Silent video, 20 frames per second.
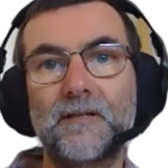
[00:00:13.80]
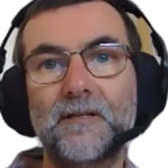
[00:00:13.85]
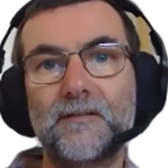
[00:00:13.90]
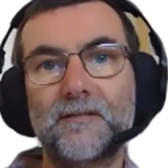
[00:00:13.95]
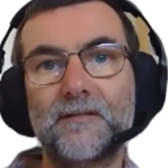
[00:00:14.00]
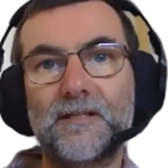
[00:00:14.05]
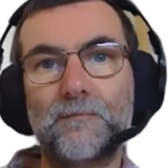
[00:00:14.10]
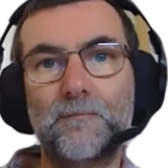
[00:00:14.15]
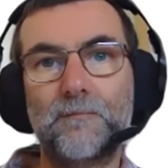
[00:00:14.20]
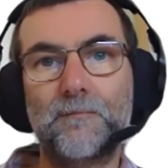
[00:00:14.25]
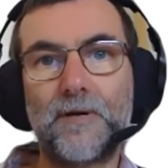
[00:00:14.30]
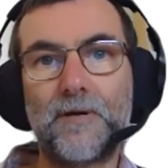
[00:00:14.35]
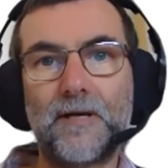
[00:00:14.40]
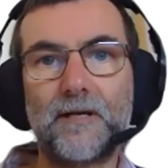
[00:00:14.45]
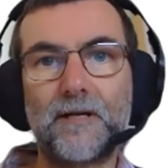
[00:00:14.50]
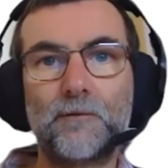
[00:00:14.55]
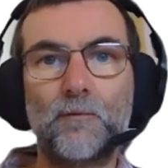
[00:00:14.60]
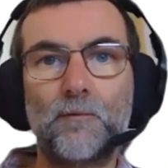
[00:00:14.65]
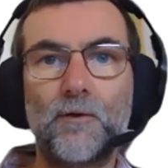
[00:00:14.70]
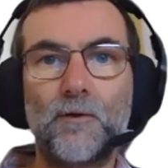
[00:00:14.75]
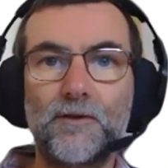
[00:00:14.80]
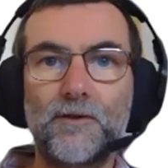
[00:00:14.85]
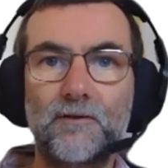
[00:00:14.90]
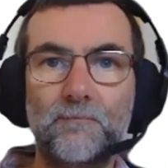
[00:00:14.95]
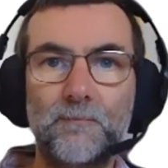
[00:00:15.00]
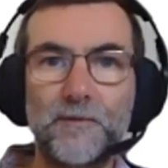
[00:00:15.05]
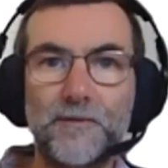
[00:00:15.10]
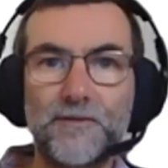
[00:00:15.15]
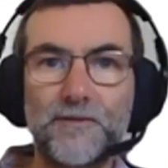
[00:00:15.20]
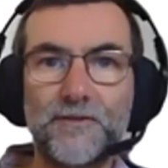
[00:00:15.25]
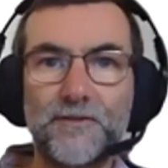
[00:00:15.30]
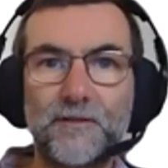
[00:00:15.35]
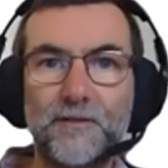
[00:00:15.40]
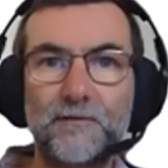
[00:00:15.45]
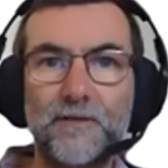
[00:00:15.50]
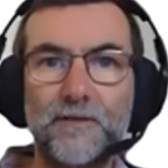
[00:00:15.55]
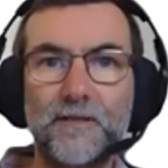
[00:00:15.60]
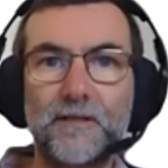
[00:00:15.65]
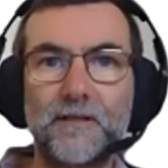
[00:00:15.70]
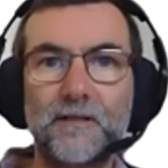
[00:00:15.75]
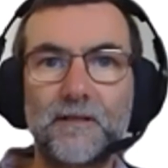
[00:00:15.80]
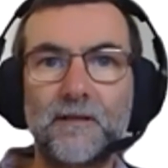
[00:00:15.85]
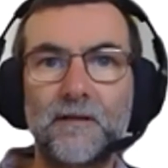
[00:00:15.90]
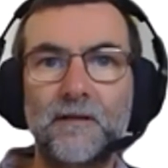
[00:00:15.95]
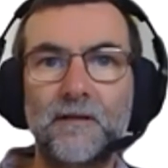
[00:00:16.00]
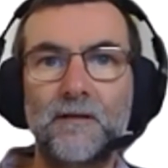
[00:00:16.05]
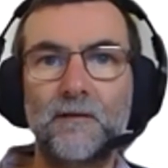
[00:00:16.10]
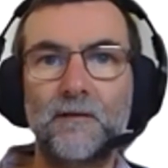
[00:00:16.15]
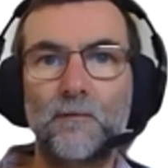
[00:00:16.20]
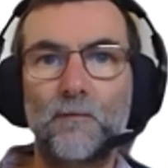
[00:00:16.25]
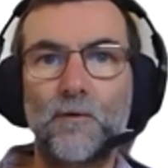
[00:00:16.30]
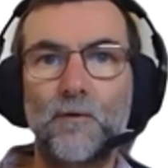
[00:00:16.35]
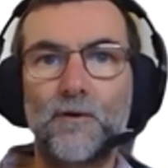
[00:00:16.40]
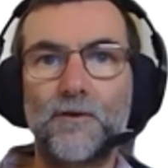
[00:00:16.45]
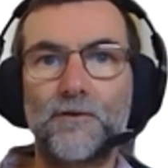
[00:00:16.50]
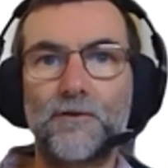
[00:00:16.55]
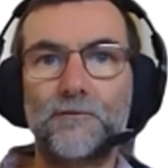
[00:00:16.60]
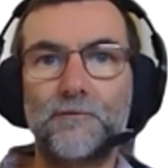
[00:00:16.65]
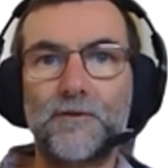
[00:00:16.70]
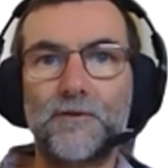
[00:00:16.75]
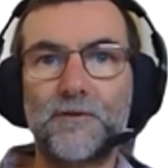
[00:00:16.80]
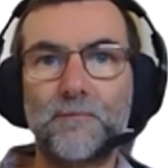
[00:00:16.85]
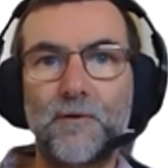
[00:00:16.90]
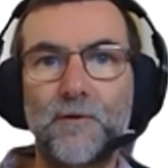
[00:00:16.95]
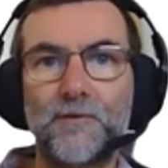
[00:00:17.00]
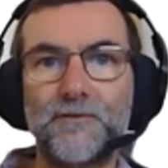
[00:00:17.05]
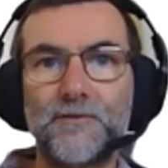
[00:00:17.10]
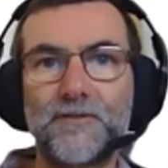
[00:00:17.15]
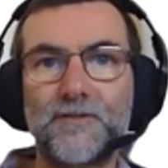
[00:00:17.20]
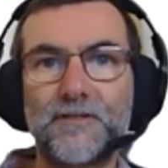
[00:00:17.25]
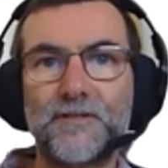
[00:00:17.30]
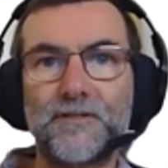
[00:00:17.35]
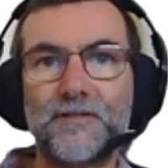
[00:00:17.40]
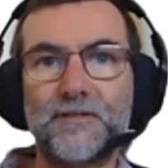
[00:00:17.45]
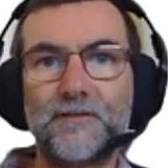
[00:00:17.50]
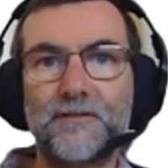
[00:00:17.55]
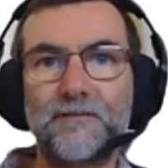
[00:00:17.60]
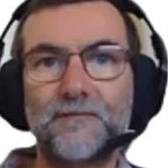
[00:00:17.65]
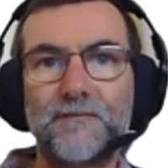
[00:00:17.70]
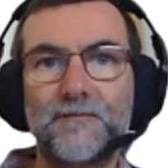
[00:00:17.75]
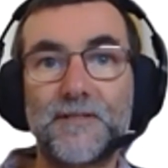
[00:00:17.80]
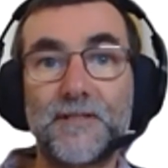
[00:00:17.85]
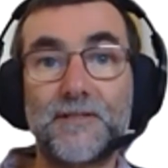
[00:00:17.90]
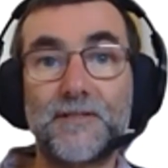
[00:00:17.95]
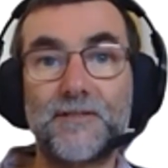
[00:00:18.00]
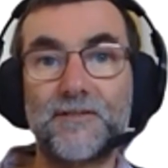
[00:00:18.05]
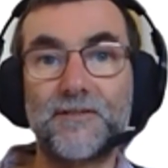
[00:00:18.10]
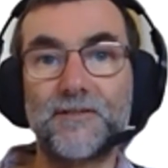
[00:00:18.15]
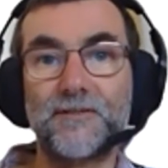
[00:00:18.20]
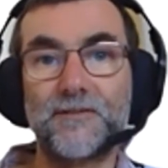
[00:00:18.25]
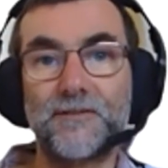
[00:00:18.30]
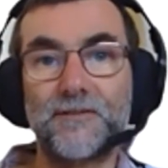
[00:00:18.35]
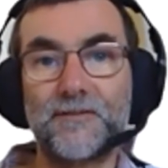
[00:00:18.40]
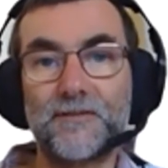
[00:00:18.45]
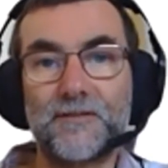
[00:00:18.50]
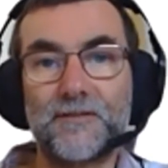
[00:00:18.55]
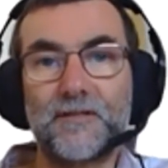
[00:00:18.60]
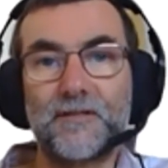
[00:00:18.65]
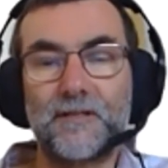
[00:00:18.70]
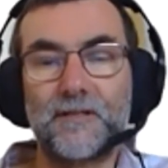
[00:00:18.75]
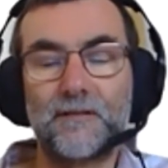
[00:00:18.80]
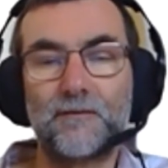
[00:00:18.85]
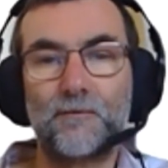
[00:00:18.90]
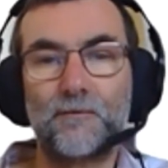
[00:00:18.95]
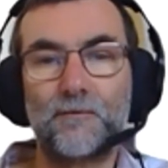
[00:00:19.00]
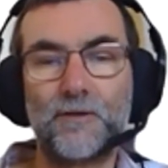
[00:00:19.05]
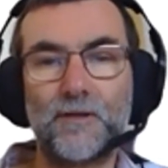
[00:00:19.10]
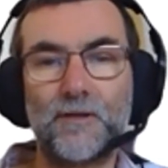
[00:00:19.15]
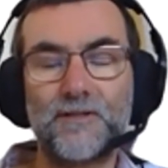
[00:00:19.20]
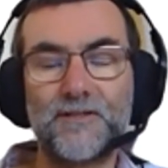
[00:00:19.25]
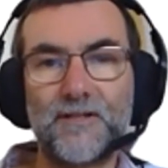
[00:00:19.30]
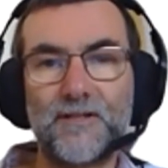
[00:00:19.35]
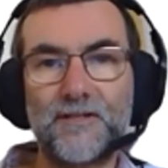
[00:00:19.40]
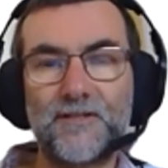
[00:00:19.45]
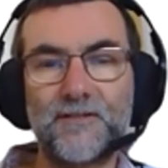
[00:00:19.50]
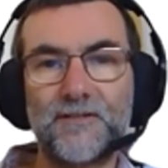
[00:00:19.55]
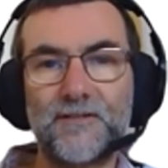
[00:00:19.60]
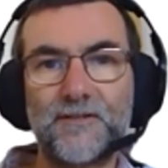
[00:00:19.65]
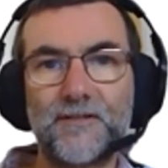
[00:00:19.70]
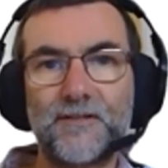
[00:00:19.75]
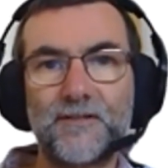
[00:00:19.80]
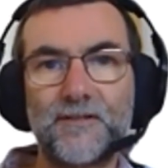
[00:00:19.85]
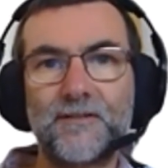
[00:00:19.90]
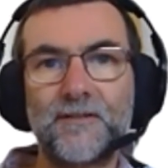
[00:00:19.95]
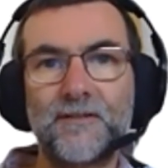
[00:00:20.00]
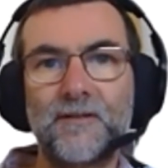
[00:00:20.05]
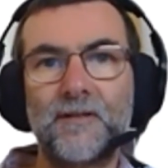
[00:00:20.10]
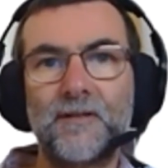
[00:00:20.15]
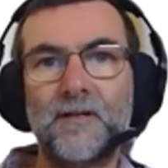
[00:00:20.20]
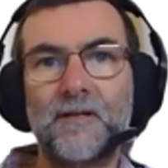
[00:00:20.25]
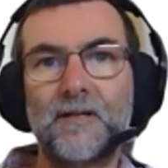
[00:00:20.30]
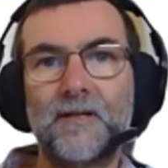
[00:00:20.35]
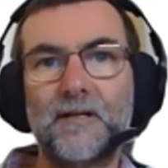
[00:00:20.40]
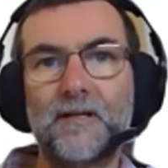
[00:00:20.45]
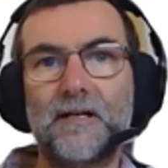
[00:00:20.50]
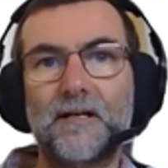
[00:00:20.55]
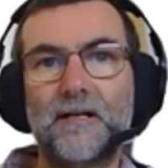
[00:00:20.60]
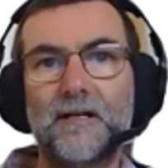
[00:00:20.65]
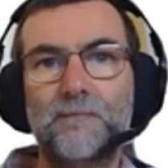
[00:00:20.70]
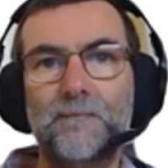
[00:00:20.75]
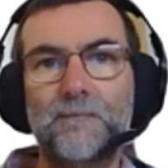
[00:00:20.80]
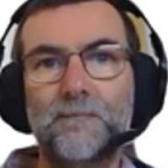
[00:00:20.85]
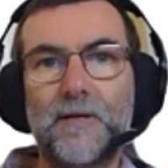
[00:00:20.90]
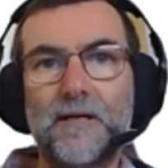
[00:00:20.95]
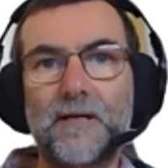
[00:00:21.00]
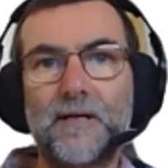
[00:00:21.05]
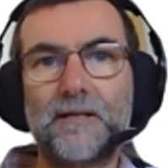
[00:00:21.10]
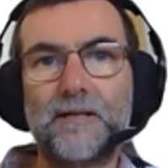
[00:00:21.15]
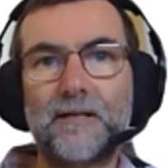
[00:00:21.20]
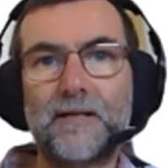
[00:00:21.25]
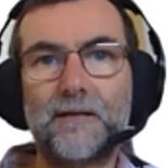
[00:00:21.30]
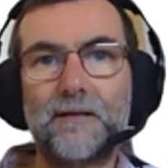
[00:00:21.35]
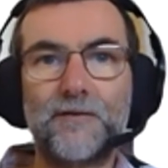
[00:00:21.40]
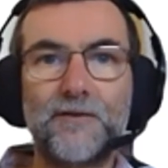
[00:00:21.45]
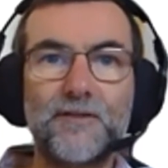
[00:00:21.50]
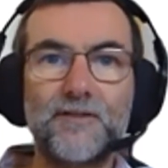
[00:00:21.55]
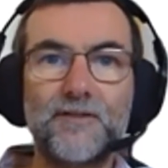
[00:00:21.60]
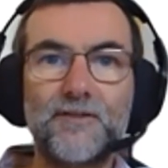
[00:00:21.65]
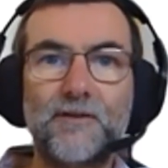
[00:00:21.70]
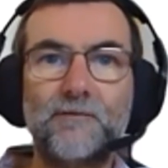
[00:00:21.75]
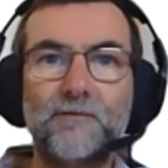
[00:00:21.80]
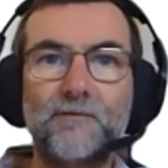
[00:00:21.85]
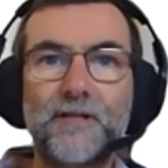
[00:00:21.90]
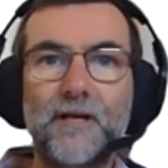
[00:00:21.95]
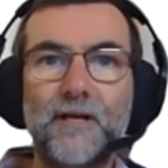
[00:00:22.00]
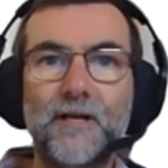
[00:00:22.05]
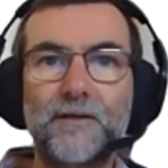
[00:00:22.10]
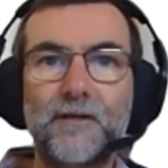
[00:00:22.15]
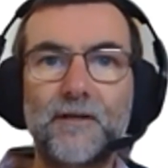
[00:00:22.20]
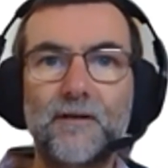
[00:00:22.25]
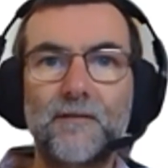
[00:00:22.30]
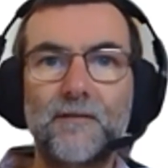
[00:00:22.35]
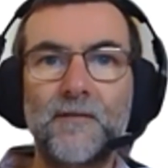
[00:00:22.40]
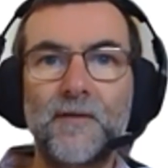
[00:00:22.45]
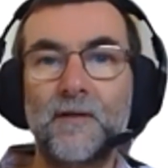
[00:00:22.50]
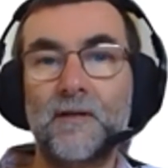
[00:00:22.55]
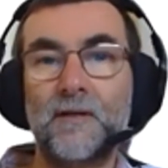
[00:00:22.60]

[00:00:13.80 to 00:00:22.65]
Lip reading: the impact, what the government's doing, what the responses of citizens and organisations is, and how things are generally going on.